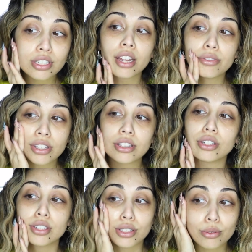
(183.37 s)
I feel like there
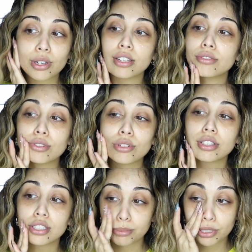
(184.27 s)
is a way of doing
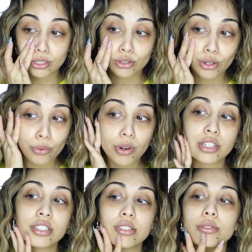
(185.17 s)
this because you don't want
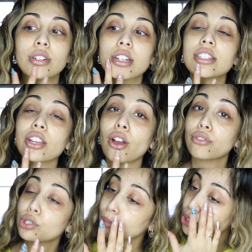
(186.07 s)
to take off
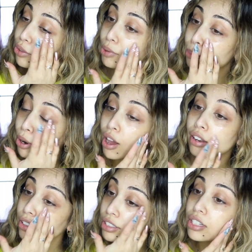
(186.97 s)
too much of the
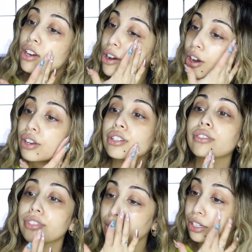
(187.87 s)
product on your
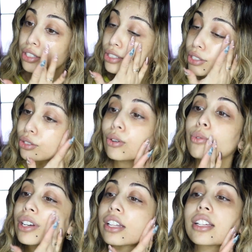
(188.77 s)
fingers. So
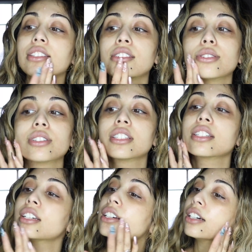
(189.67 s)
what I like to do is,
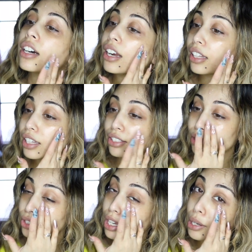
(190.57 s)
I like to
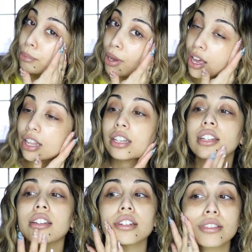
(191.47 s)
just kind of pat it
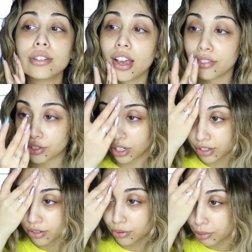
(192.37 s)
in after
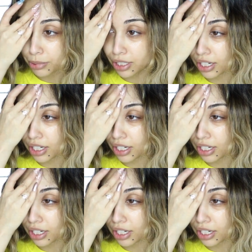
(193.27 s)
I rub it in.